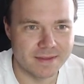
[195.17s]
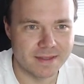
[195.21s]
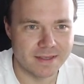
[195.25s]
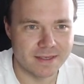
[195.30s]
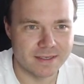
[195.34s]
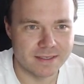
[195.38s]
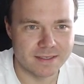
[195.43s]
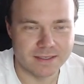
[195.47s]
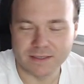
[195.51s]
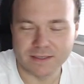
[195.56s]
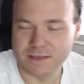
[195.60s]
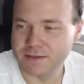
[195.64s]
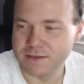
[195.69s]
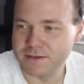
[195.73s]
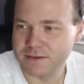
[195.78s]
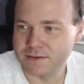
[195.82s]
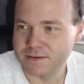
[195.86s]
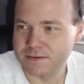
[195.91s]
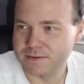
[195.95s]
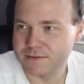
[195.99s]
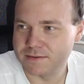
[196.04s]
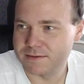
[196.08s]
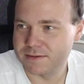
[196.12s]

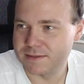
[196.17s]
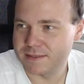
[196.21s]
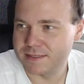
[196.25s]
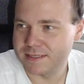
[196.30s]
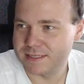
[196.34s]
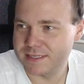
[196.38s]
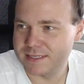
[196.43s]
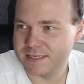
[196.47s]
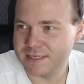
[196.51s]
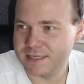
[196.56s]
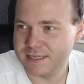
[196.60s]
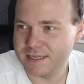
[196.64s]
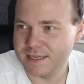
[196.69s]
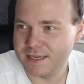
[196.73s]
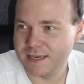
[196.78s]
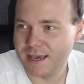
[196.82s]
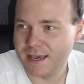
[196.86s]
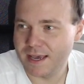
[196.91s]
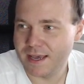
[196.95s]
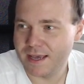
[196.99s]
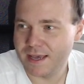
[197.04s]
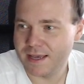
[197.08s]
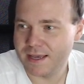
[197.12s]
So see
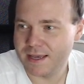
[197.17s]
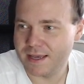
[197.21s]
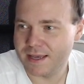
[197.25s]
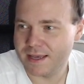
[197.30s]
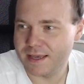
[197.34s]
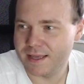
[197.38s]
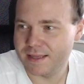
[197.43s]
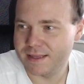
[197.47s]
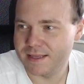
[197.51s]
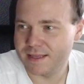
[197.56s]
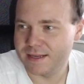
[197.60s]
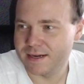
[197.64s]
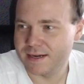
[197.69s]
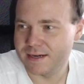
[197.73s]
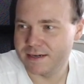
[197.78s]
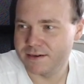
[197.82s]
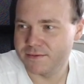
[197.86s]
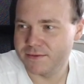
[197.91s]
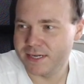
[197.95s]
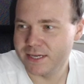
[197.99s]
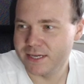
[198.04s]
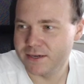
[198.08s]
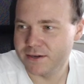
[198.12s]
ya at another
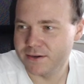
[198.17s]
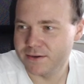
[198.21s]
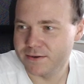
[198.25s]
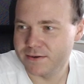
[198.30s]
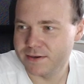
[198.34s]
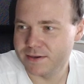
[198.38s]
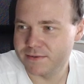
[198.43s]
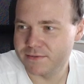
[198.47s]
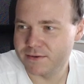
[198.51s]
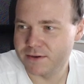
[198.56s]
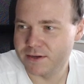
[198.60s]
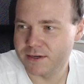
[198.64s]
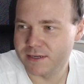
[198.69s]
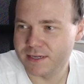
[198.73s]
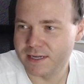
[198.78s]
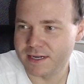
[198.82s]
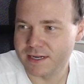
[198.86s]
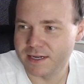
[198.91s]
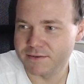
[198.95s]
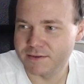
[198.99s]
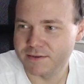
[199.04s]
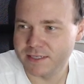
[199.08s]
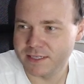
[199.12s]
video. If you got any
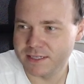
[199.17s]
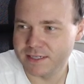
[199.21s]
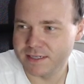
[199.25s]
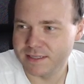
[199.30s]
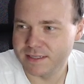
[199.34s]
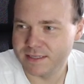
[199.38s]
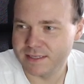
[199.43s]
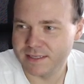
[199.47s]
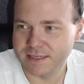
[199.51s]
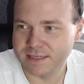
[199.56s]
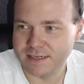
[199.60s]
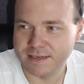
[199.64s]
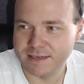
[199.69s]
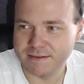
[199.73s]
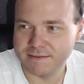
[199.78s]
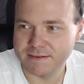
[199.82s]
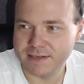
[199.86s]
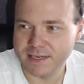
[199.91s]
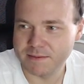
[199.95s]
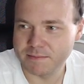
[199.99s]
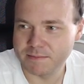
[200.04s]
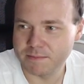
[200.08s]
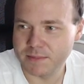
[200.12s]
questions, leave
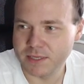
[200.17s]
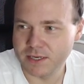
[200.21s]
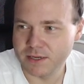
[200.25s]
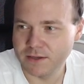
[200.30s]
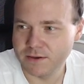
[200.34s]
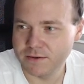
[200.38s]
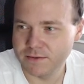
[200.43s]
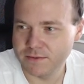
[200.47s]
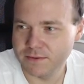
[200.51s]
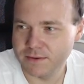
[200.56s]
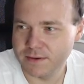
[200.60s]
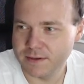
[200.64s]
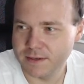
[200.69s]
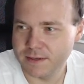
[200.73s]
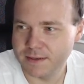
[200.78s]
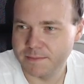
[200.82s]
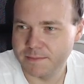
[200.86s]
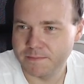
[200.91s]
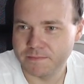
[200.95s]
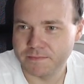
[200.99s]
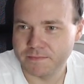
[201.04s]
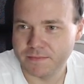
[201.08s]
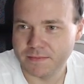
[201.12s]
them below.
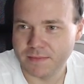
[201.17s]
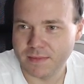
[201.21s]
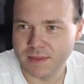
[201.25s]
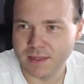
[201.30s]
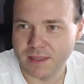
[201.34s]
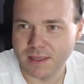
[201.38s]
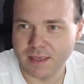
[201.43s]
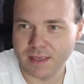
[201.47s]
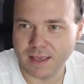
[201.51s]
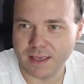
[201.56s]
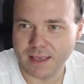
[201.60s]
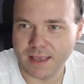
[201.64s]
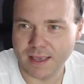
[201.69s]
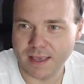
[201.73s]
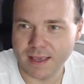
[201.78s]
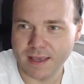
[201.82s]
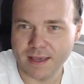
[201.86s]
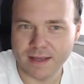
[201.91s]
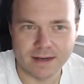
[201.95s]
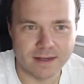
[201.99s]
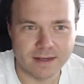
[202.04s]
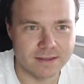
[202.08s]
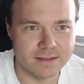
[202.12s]
And
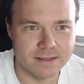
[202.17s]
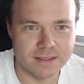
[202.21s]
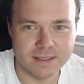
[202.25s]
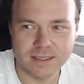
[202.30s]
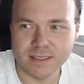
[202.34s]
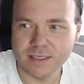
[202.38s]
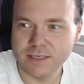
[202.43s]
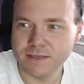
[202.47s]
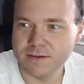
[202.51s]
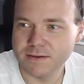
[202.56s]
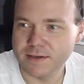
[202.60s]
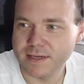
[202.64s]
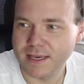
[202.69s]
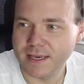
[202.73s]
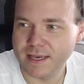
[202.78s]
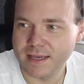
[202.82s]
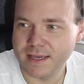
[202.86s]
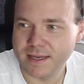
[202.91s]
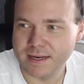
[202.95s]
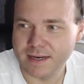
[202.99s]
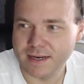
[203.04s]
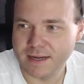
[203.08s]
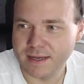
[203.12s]
I'll see you
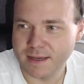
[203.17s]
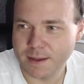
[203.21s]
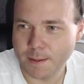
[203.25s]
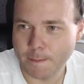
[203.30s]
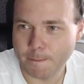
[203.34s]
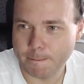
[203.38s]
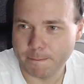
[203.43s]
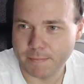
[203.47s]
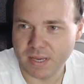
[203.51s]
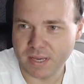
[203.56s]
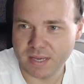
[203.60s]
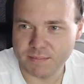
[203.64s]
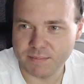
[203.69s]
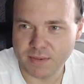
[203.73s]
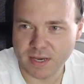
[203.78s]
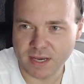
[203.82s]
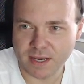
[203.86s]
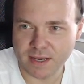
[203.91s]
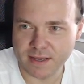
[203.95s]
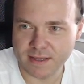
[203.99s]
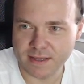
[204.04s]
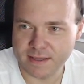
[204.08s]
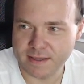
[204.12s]
again. Bye
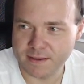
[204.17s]
bye.